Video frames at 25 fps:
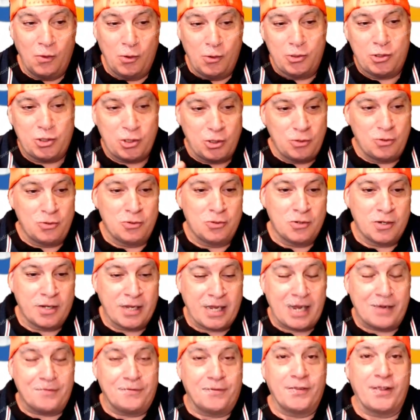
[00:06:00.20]
what would you
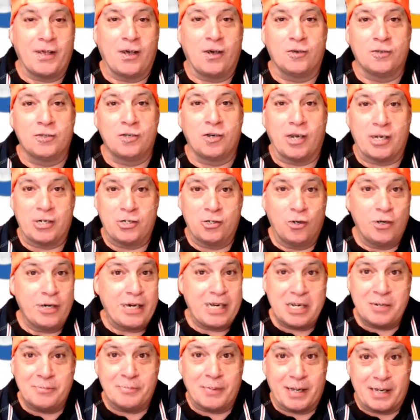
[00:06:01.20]
get for that online
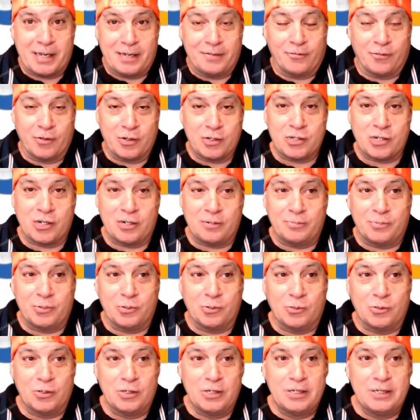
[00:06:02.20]
on eBay, for
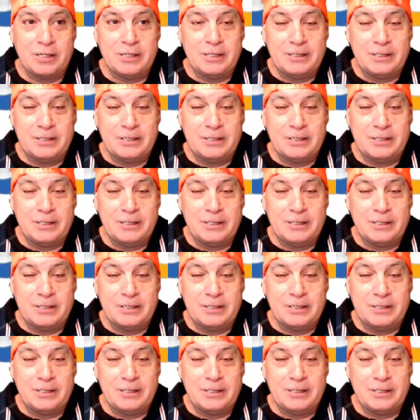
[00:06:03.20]
example?